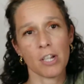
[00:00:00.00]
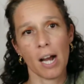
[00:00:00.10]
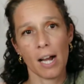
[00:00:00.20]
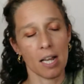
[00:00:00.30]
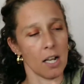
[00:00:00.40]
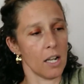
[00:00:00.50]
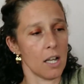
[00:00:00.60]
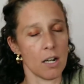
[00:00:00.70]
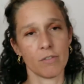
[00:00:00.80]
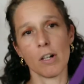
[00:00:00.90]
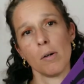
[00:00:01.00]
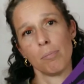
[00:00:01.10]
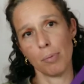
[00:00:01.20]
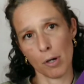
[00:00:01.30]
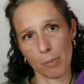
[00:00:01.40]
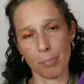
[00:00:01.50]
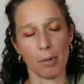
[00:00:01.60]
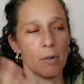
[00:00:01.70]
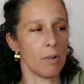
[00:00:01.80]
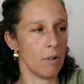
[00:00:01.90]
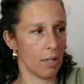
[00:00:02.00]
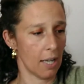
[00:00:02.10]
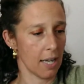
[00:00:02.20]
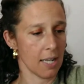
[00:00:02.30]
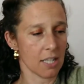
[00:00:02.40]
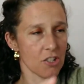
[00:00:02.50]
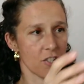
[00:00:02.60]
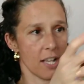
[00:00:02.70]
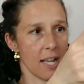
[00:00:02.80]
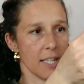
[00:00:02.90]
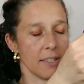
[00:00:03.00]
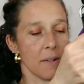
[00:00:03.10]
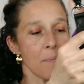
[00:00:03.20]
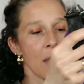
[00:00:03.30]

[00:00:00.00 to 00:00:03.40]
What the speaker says: I love purple lilac shade,